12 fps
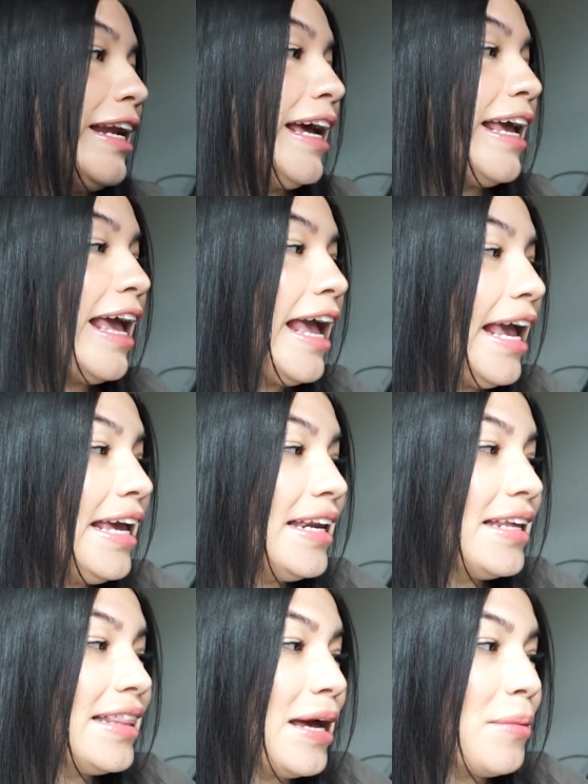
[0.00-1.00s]
And I
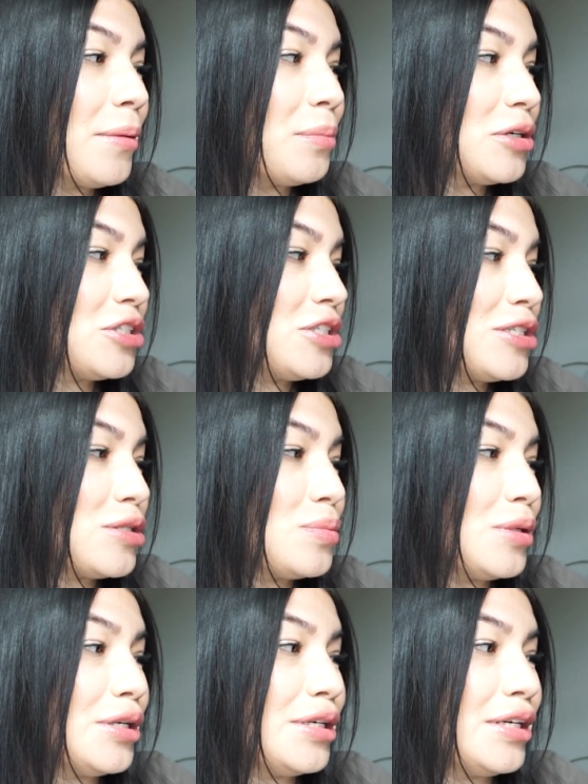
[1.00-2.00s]
hated that my brushes
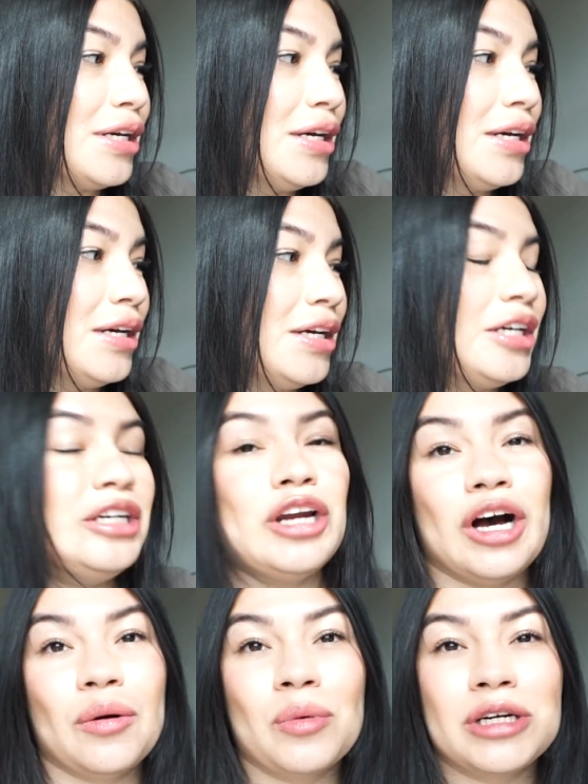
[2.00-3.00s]
would
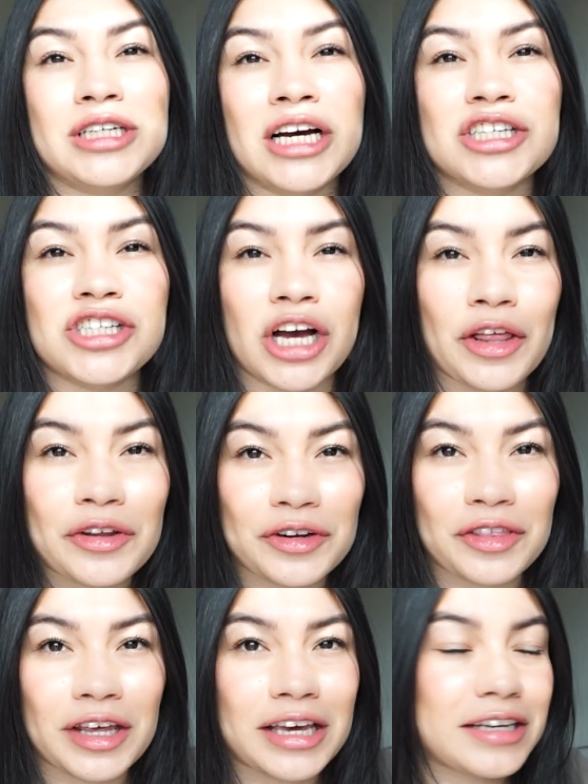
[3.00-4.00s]
touch other
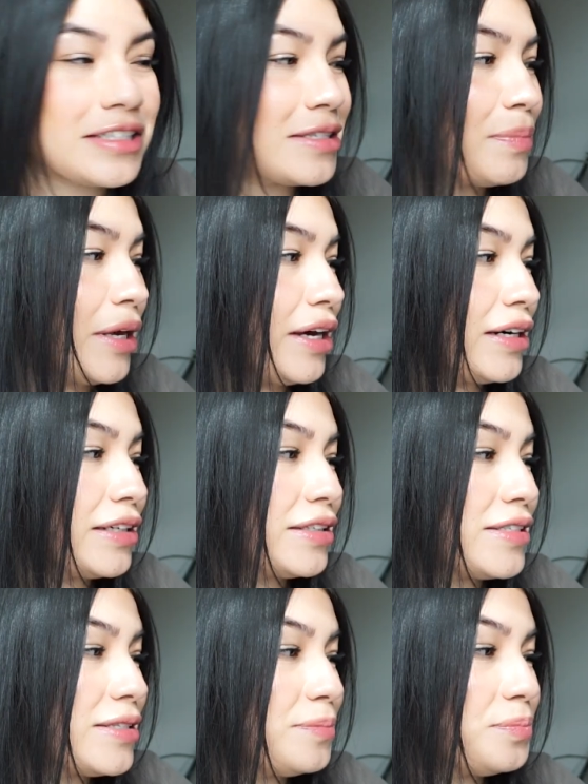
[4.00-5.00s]
things,
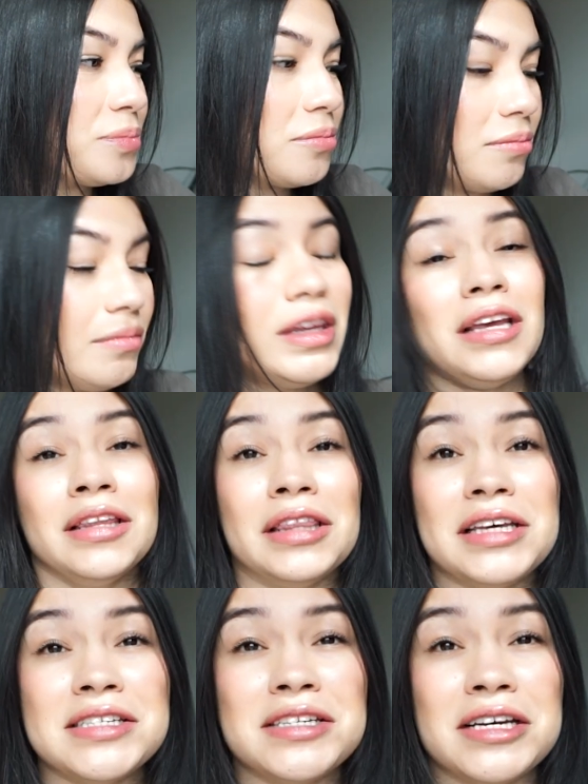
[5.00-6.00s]
because
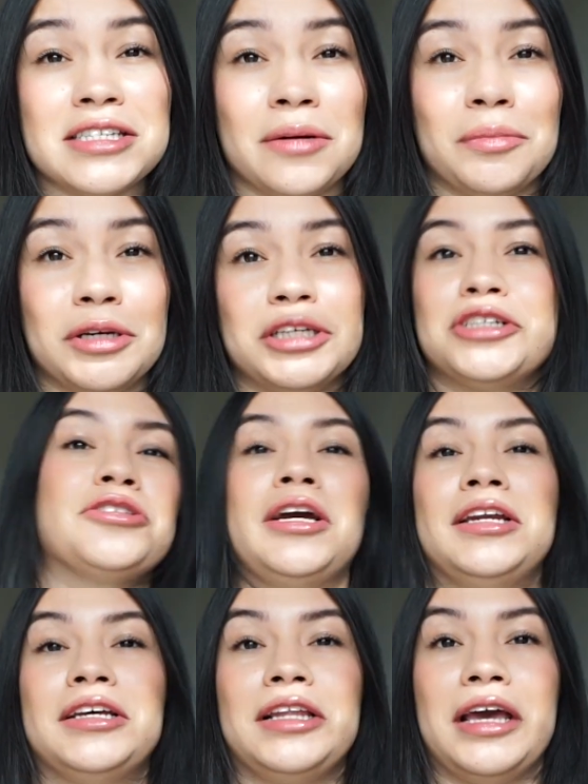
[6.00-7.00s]
these days I'm really
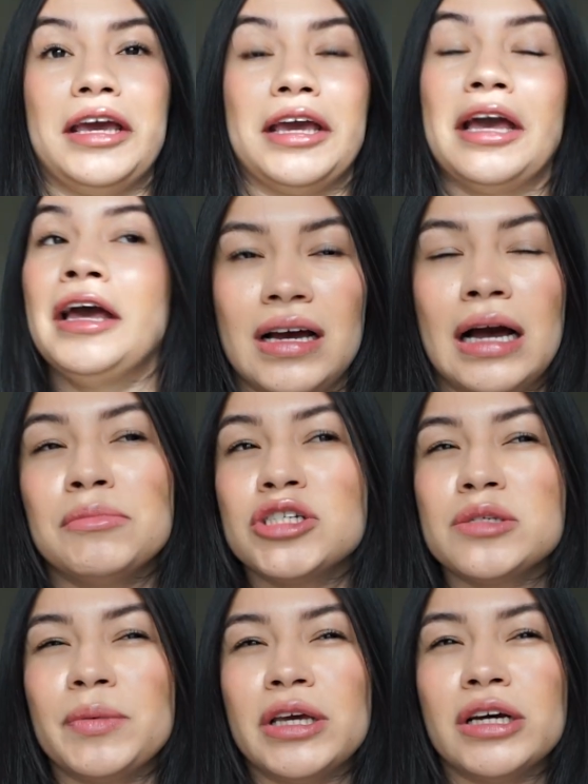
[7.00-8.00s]
trying to I'm
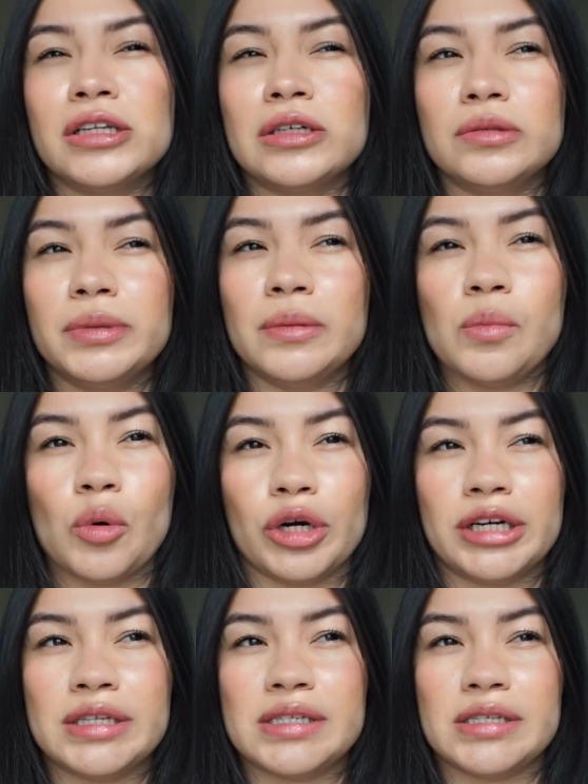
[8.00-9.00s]
just being a little bit more
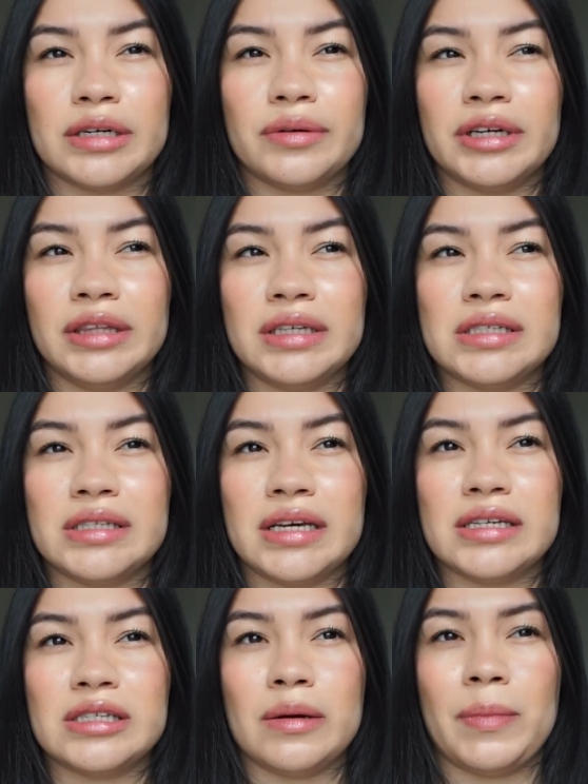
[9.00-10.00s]
considerate these
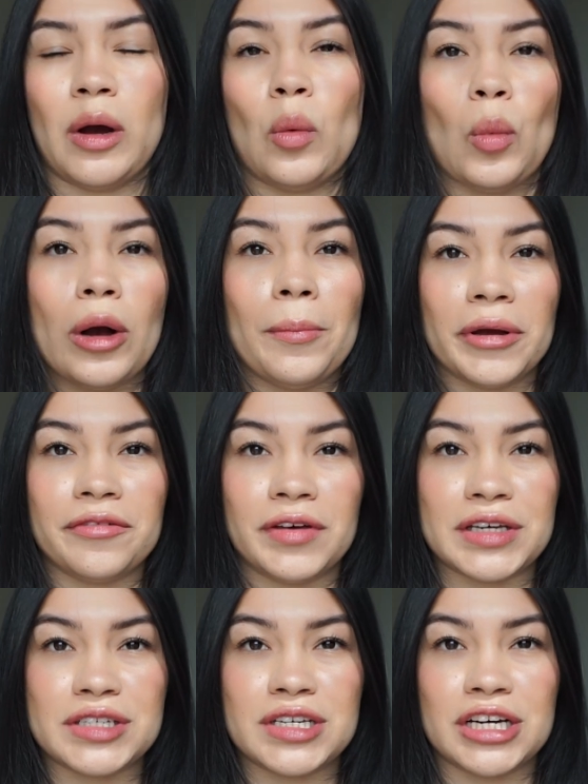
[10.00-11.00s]
days about what my
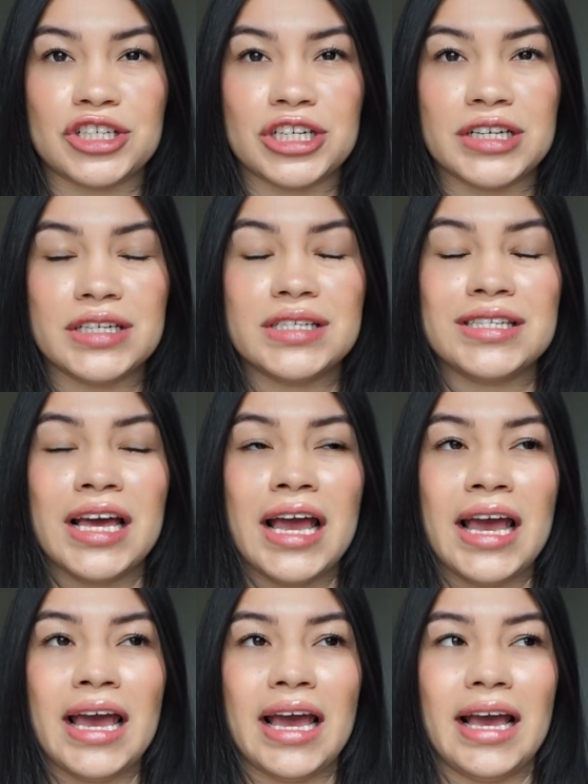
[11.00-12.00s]
face touches.
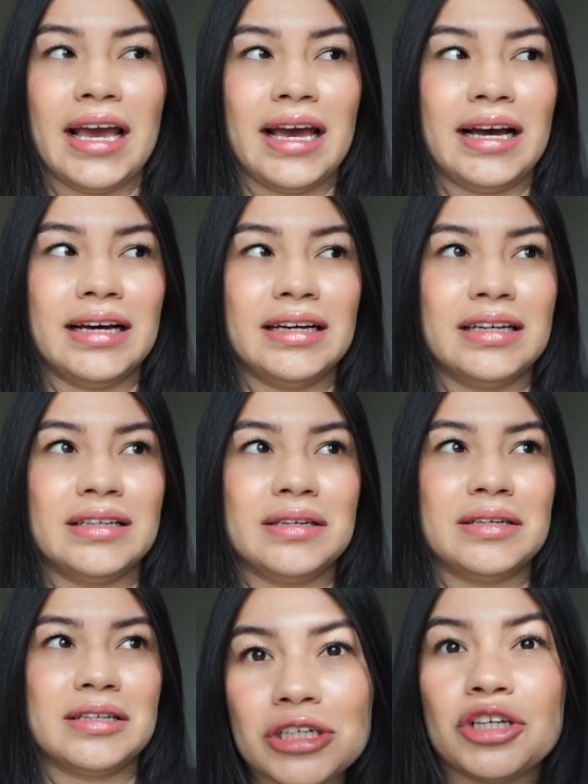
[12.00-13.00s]

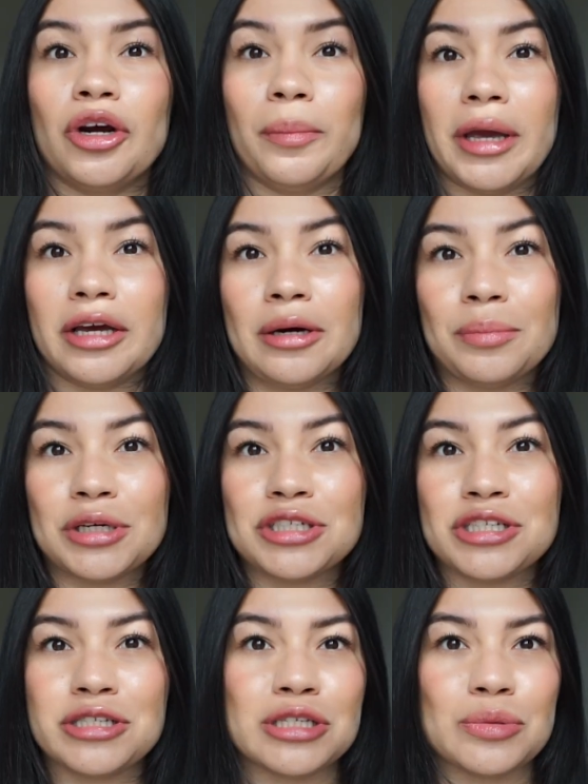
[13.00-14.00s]
And your makeup
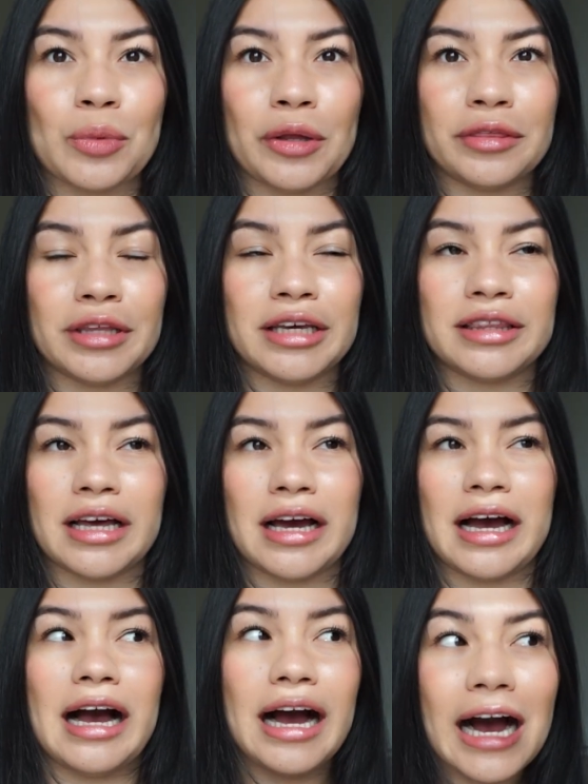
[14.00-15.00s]
brushes is one thing
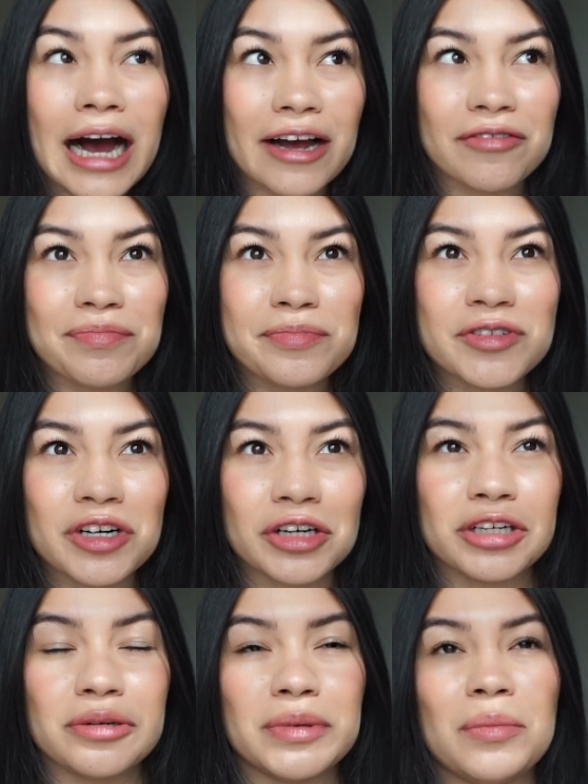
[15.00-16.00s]
that I've
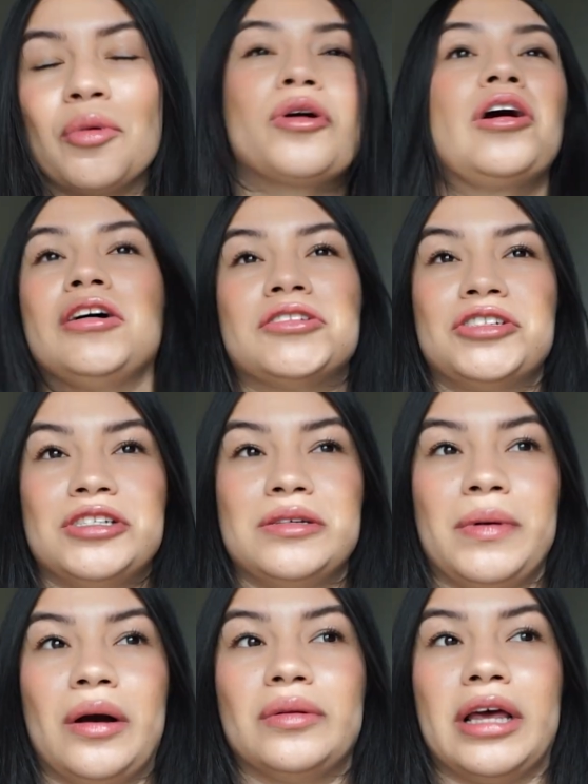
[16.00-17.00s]
started to be more conscious
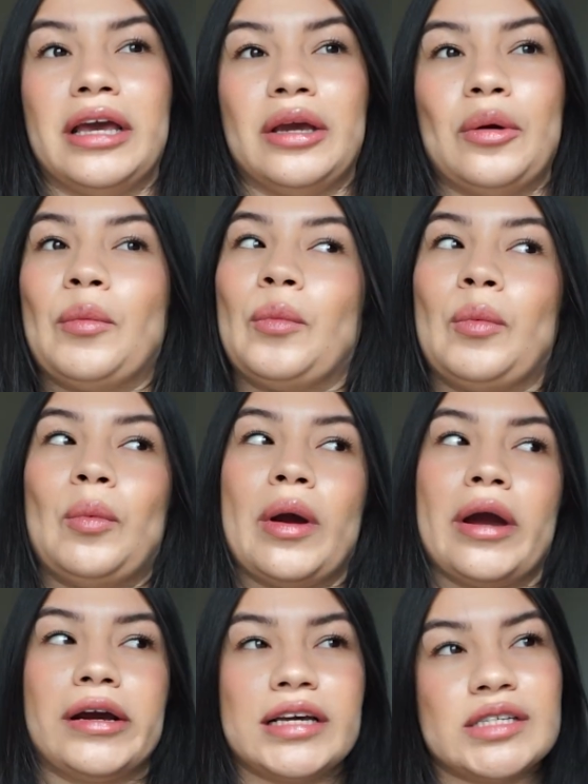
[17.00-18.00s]
about, like
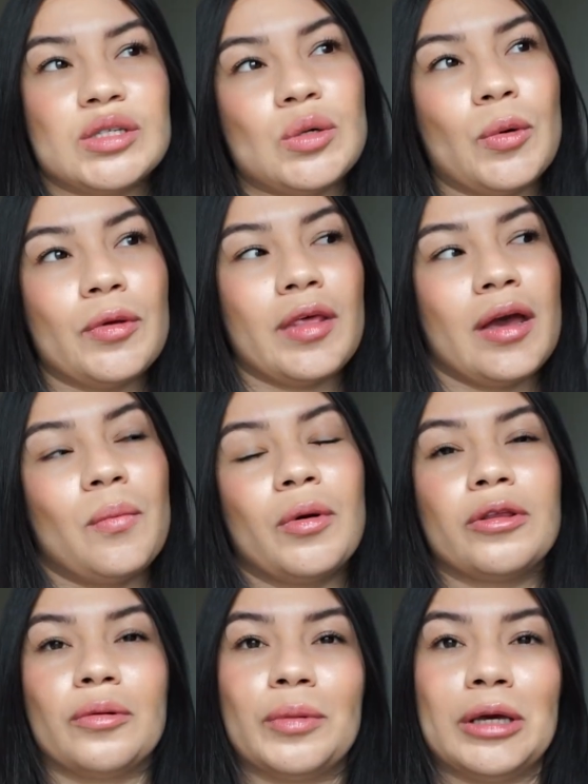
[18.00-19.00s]
where I store them, where
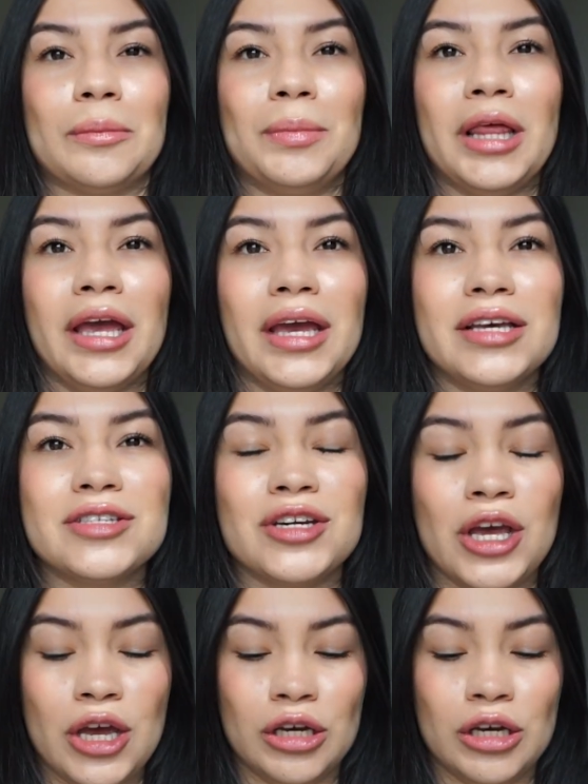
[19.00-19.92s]
they're being placed.